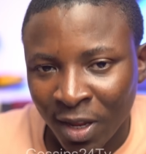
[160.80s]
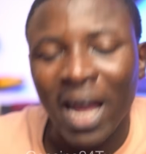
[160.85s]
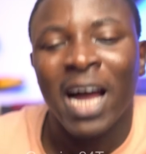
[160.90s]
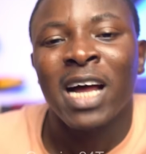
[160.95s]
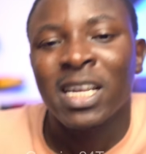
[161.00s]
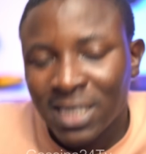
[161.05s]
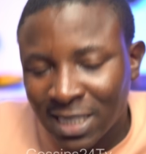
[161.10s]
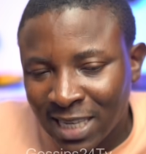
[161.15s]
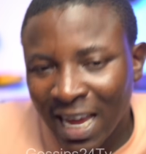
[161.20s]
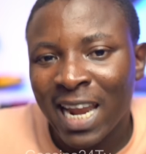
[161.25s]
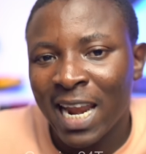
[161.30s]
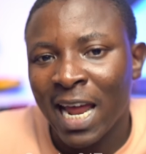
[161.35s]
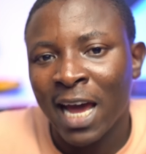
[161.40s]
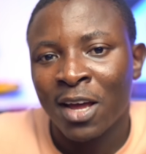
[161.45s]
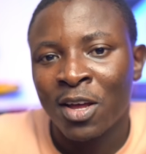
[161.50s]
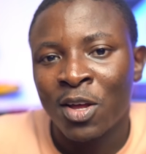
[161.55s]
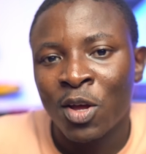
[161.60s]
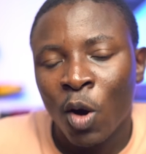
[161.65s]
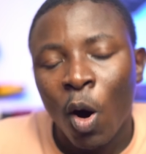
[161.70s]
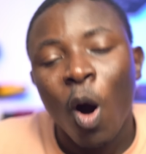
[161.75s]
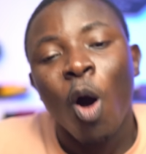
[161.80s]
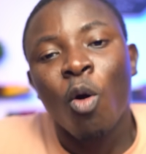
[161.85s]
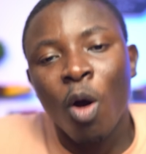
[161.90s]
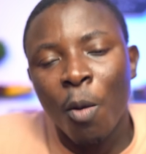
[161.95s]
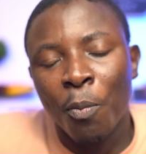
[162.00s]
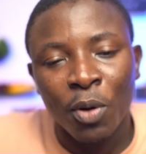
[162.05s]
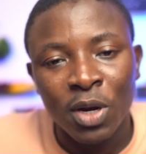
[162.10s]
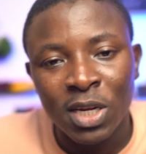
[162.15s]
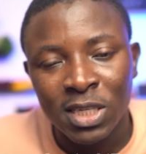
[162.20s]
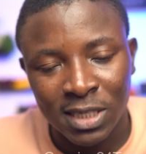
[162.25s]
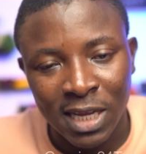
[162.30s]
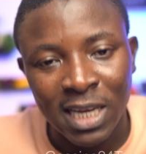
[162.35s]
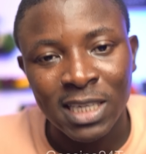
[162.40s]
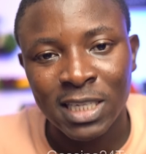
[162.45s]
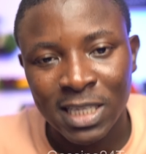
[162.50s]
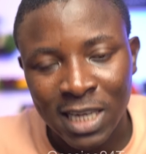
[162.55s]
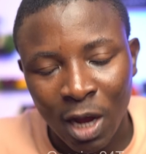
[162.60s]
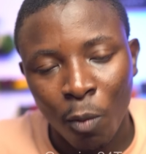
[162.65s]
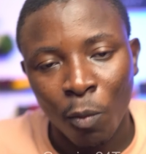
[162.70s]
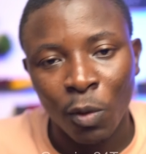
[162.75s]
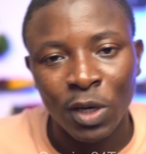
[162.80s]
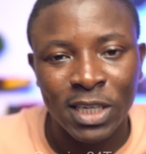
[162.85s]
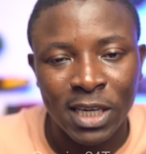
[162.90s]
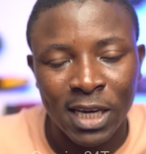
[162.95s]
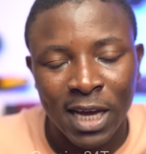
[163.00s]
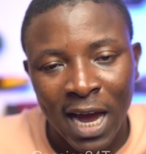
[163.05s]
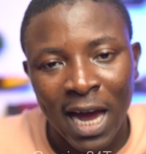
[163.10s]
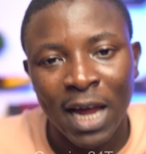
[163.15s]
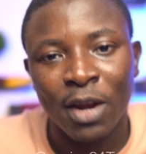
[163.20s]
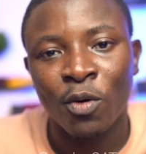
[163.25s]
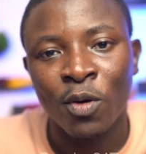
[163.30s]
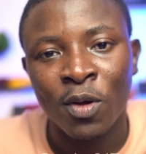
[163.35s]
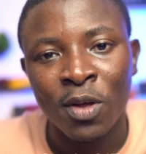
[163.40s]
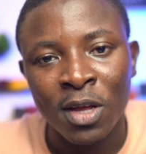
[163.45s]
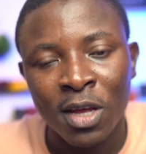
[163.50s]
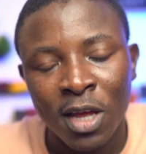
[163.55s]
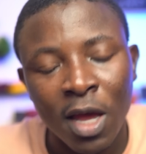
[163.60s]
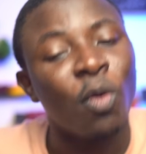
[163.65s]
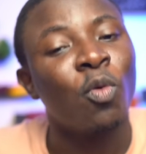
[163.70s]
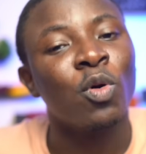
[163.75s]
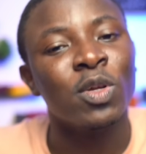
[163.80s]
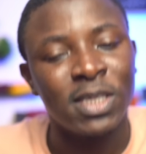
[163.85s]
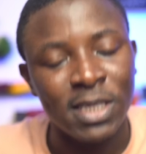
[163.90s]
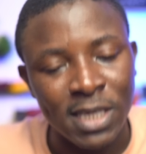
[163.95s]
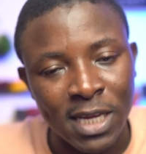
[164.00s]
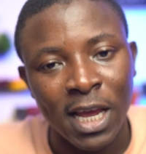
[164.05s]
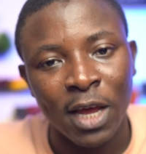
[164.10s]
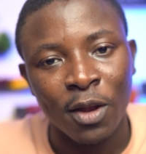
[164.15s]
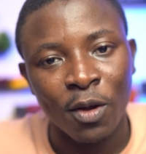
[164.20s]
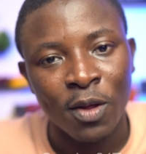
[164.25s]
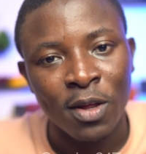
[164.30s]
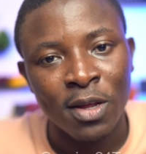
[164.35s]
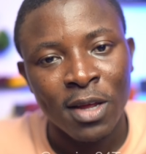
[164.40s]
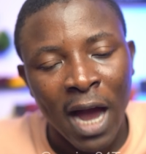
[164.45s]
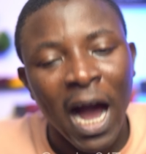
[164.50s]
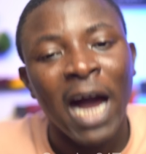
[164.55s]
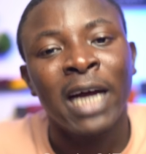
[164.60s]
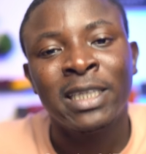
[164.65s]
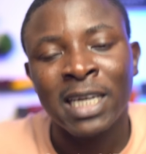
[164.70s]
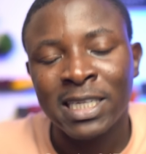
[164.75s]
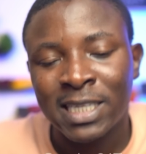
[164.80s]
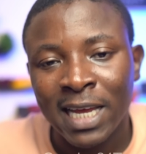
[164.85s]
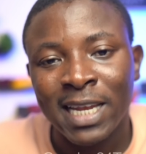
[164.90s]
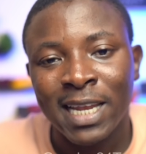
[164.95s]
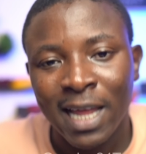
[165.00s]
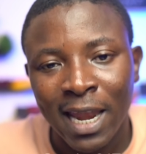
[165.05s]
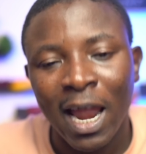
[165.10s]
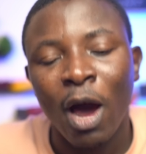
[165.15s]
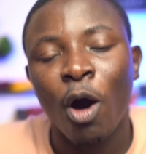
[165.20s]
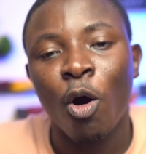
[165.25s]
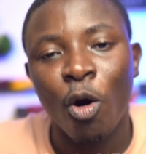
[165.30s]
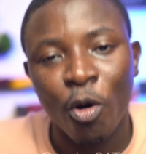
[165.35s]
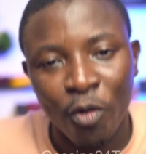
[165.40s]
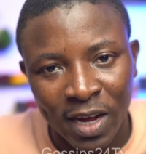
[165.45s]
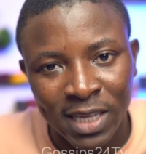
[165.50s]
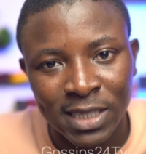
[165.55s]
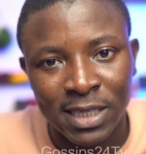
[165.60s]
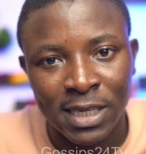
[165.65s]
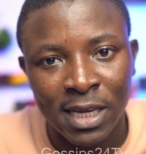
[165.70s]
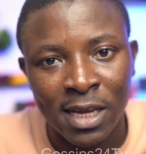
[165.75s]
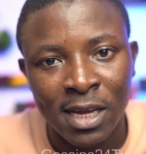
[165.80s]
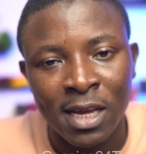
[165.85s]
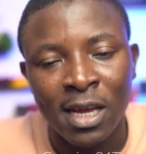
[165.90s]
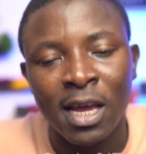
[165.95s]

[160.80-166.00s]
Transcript: And sana, Oko police station now what they can see you know, I just send them now or rante.